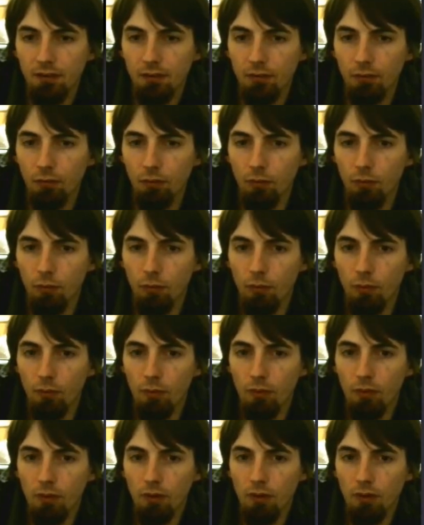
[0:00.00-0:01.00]

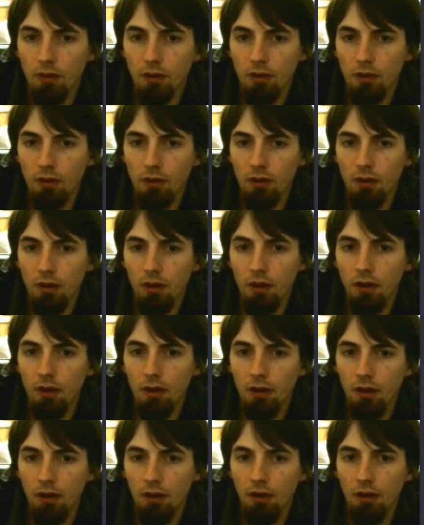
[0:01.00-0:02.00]
Hold
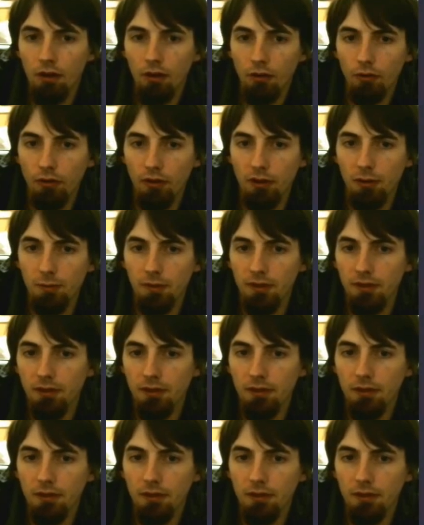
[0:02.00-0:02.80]
on a minute.